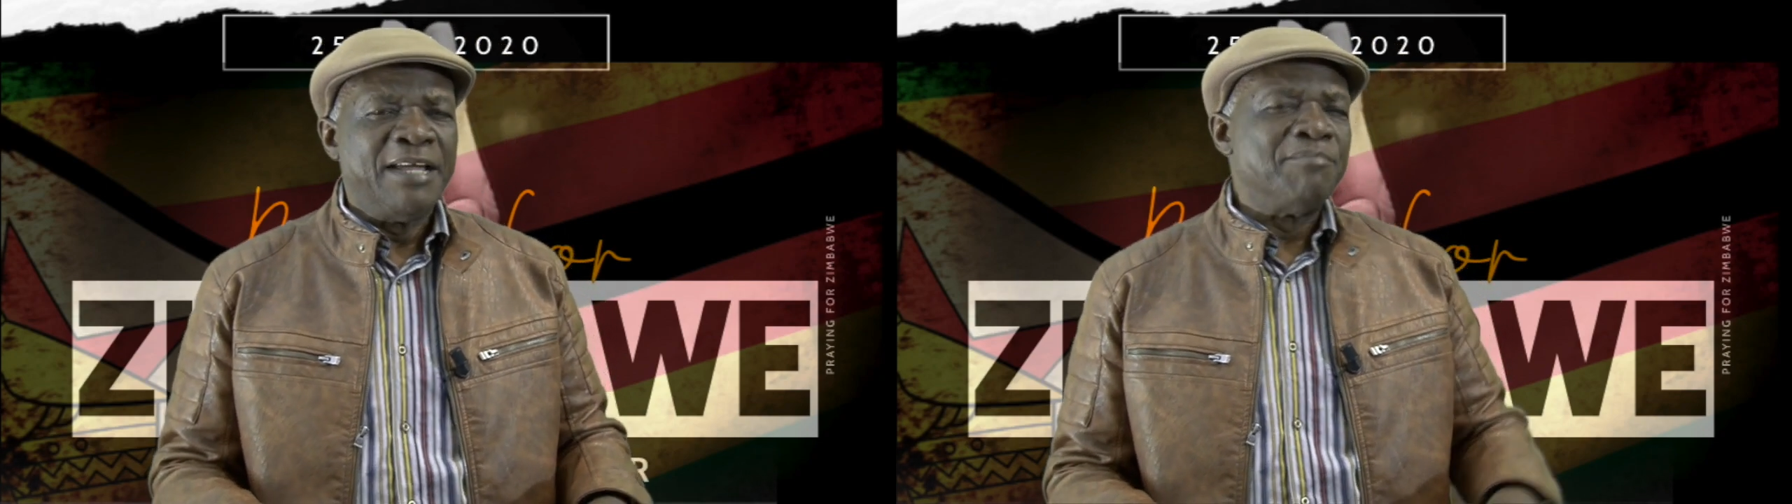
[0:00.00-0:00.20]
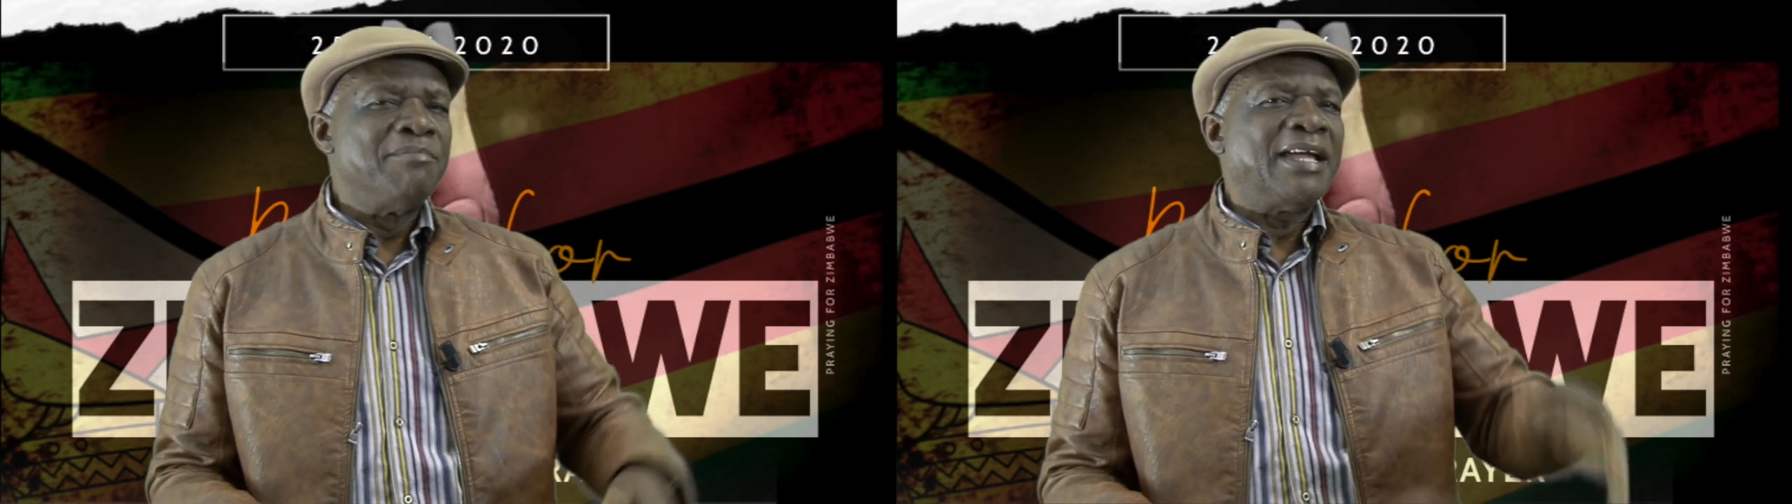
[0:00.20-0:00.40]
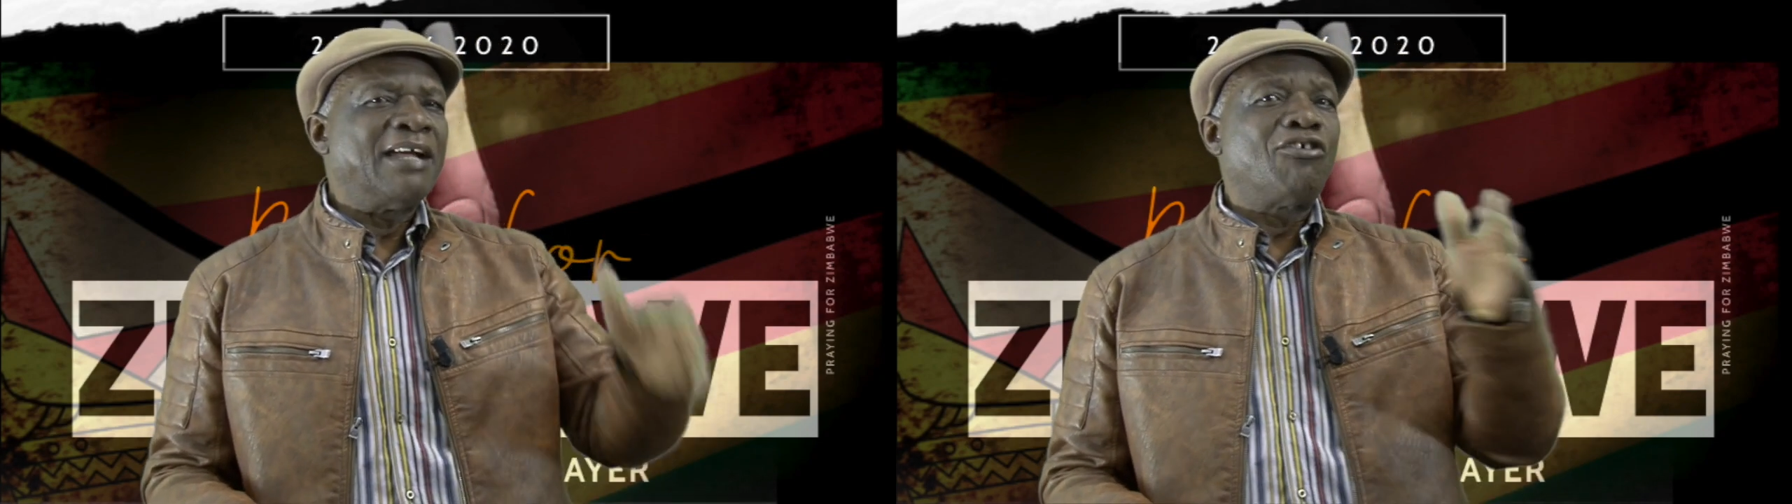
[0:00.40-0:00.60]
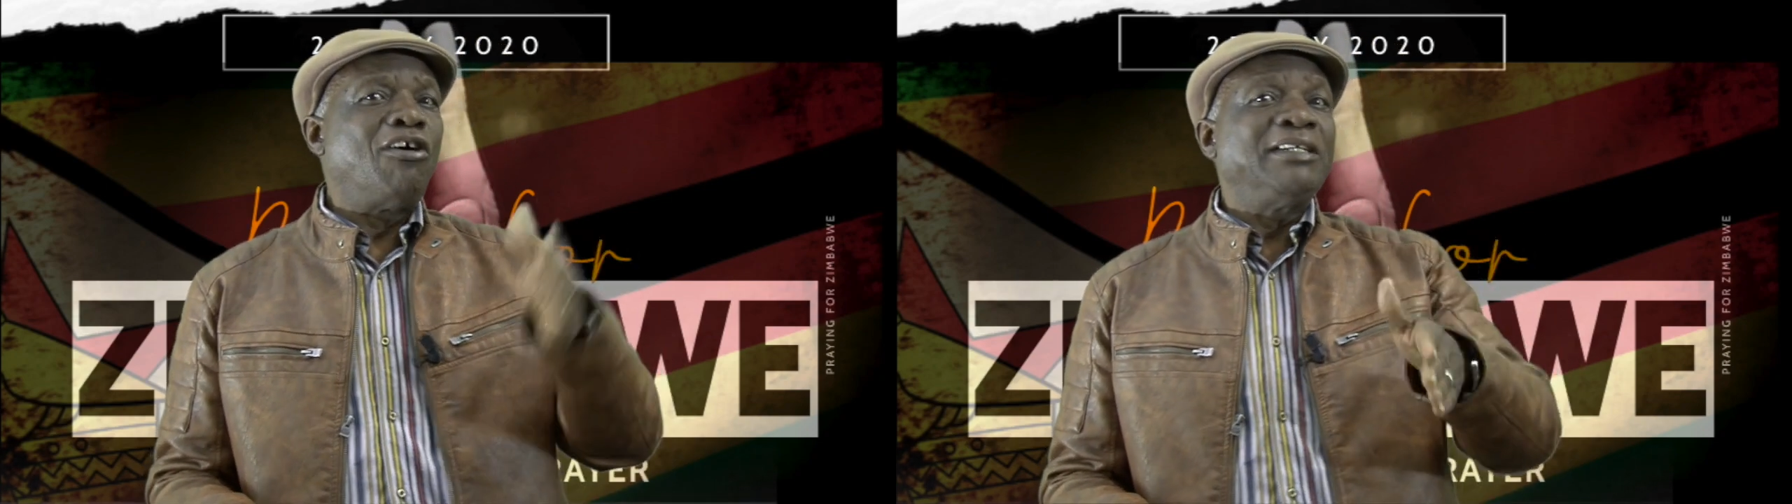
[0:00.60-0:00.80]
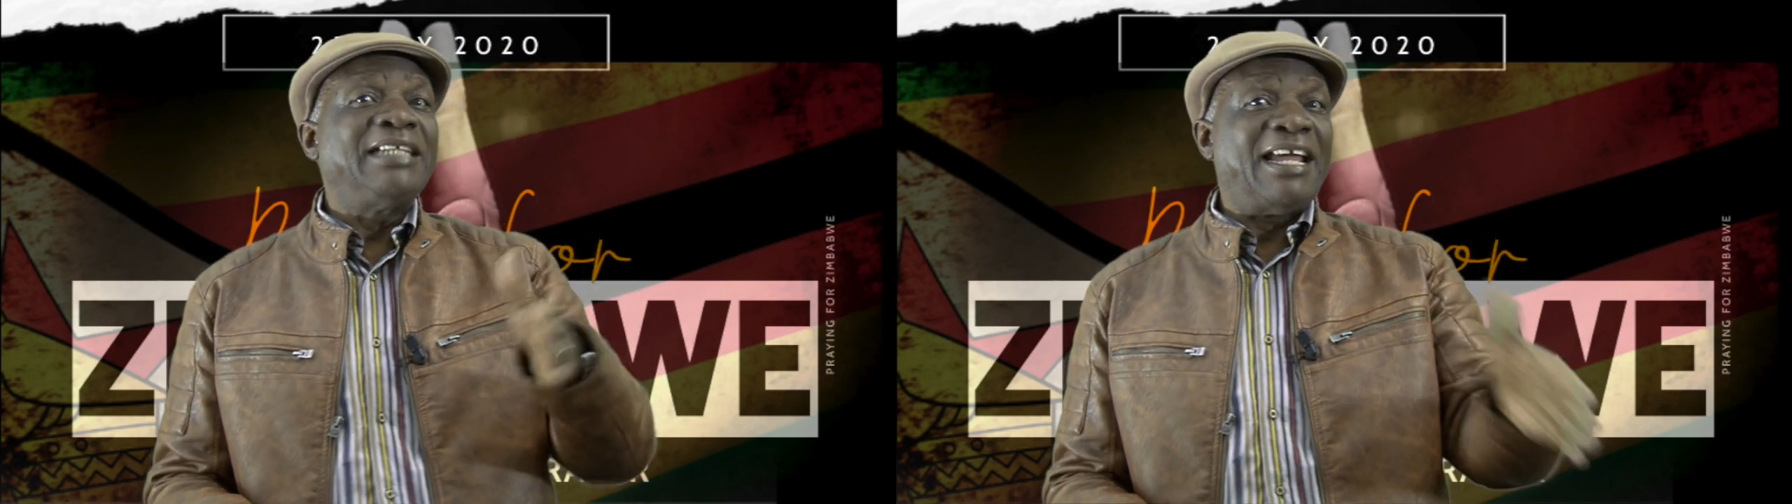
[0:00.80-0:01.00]
May
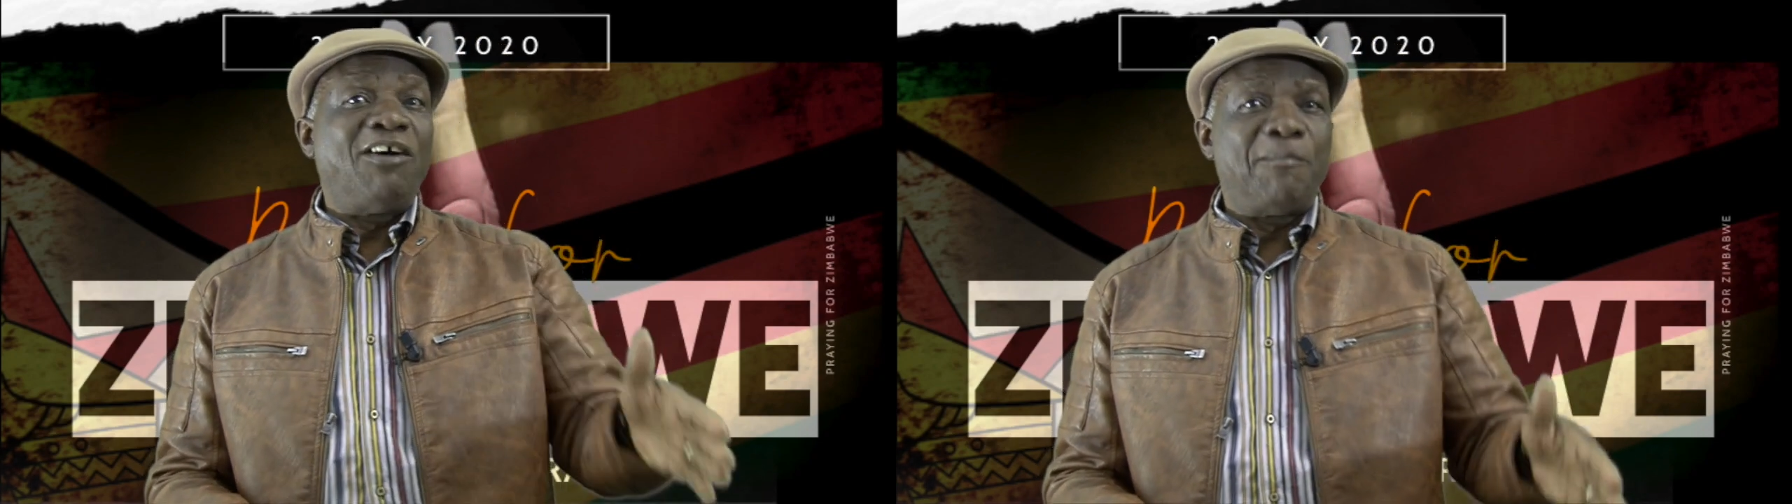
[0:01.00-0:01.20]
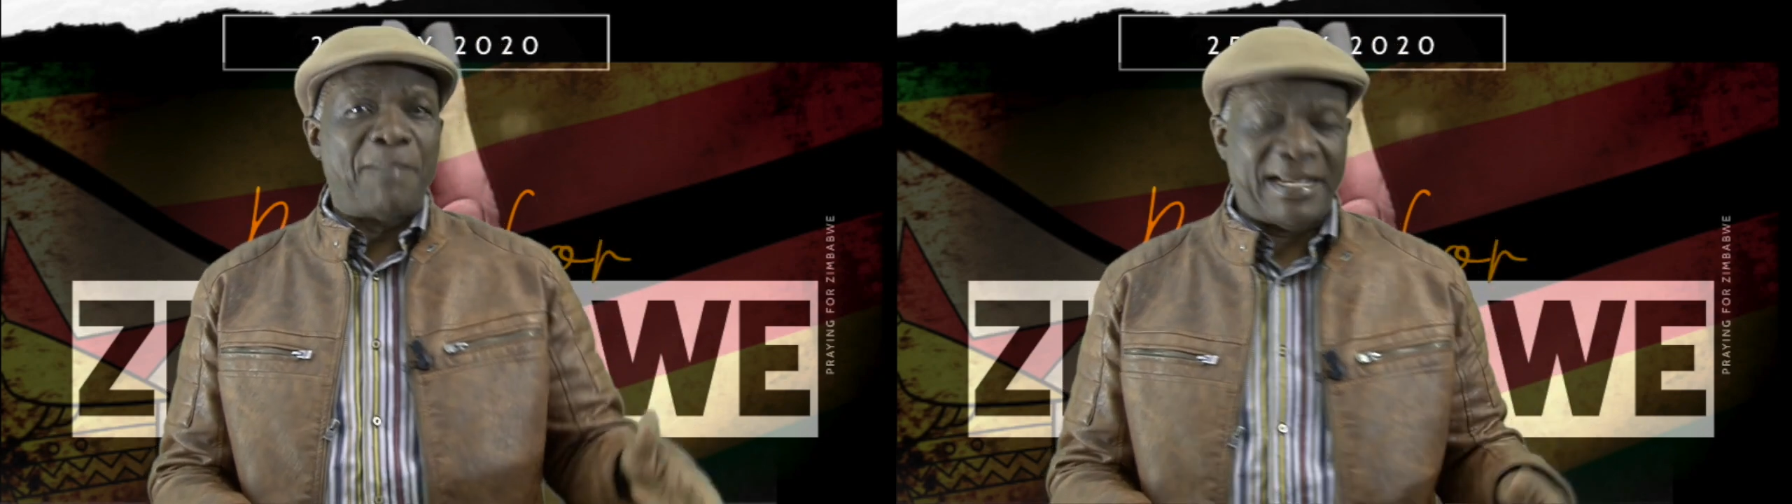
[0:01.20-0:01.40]
God help